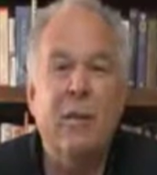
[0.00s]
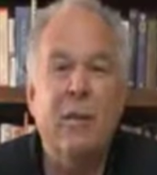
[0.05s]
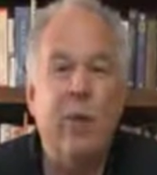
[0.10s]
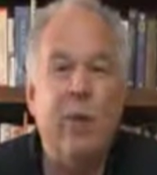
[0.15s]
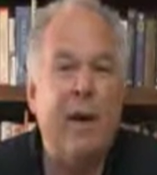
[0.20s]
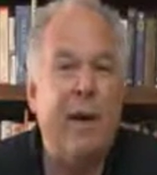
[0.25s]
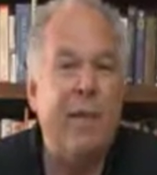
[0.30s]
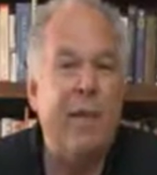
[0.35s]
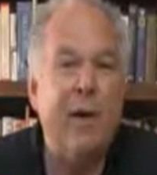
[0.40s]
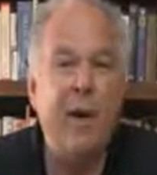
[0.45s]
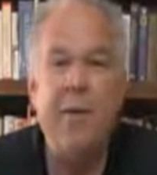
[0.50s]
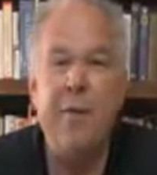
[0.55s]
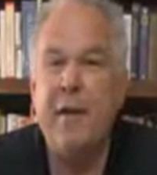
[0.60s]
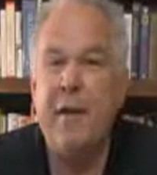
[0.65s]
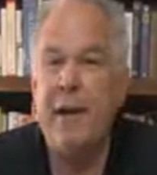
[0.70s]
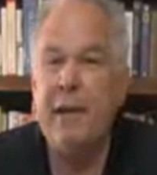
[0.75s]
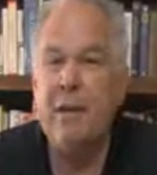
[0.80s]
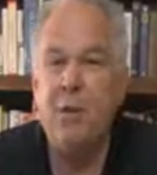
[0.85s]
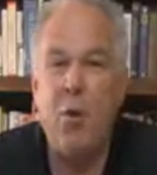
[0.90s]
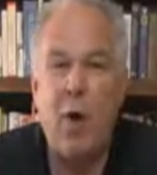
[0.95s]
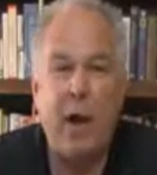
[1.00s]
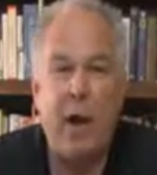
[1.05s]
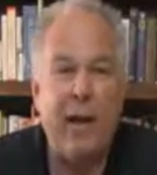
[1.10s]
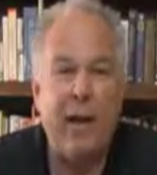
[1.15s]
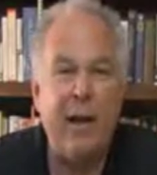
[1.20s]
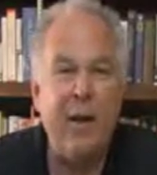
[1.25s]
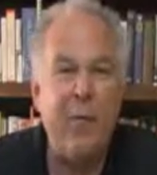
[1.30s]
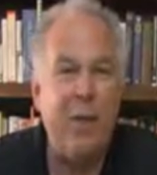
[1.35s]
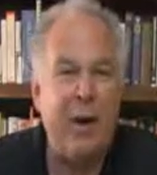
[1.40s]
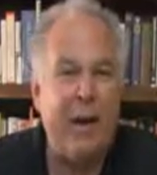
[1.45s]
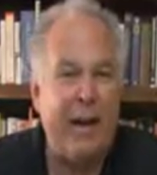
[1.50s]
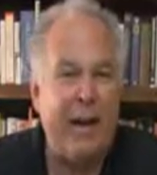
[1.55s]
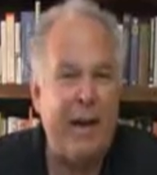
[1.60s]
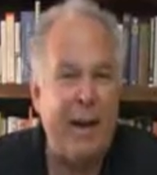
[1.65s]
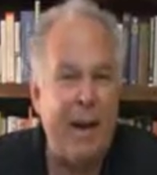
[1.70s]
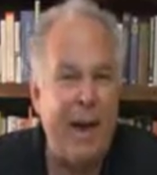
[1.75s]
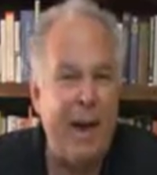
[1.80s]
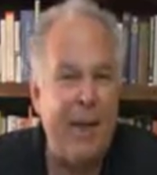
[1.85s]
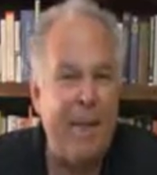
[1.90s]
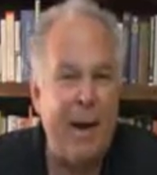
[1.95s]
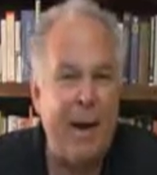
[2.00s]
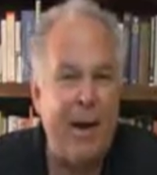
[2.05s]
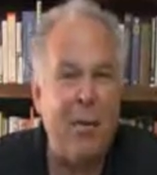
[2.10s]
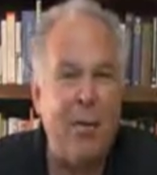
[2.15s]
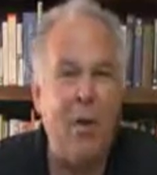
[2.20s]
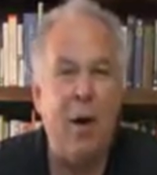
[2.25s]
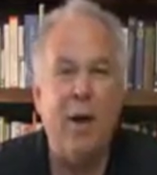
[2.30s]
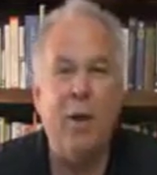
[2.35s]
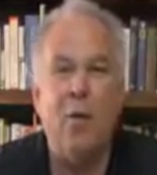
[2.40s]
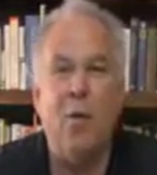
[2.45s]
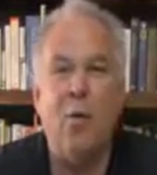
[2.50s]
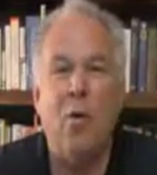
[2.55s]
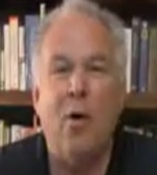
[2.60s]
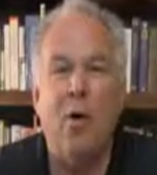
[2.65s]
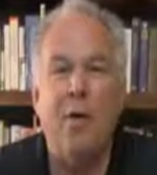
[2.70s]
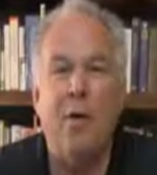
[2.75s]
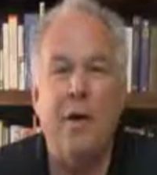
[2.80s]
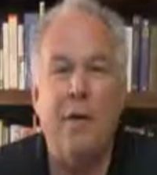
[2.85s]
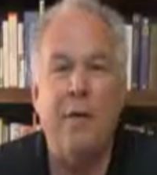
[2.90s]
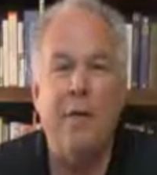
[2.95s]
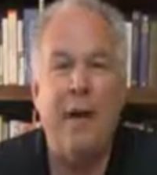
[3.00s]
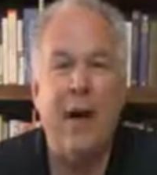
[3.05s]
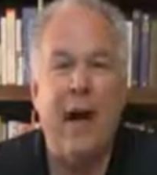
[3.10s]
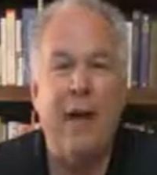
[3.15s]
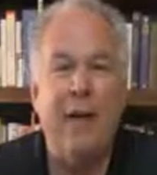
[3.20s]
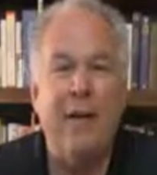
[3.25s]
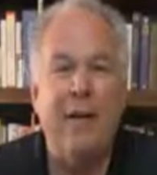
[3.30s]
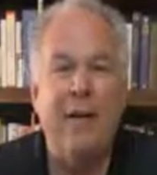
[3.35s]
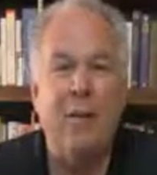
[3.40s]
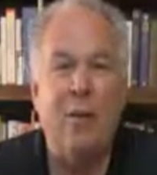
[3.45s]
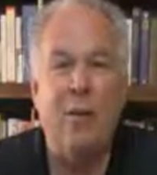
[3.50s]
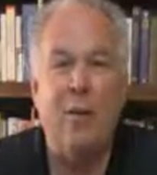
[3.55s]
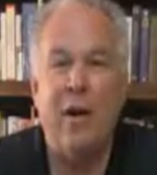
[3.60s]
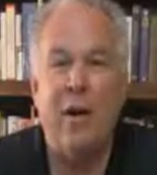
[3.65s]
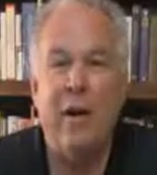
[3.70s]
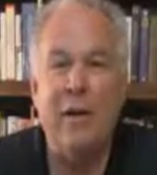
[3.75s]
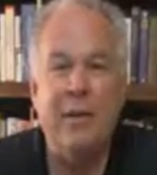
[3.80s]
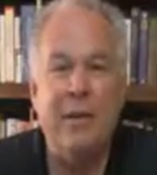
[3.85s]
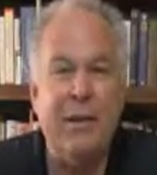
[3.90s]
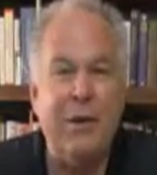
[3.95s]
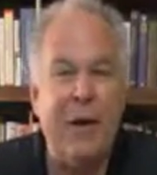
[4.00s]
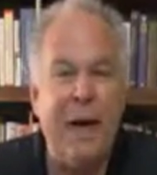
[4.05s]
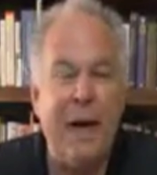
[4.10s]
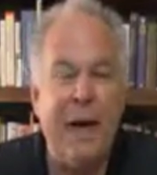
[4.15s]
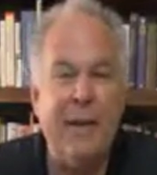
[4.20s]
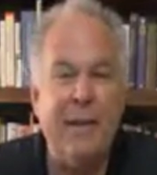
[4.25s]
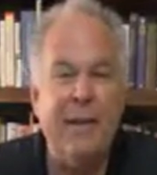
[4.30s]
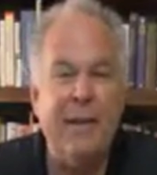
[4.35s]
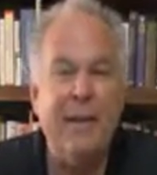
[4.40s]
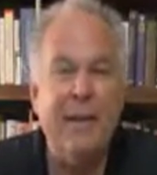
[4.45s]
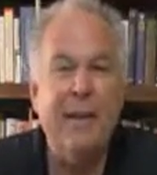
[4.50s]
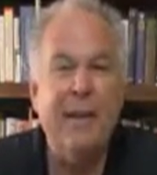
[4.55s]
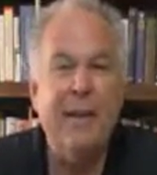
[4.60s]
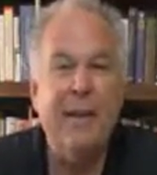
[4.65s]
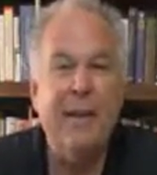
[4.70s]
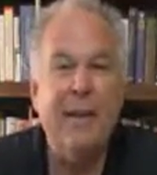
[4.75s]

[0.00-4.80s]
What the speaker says: We can move things quickly. We can get them anywhere in the world overnight or in 2 days.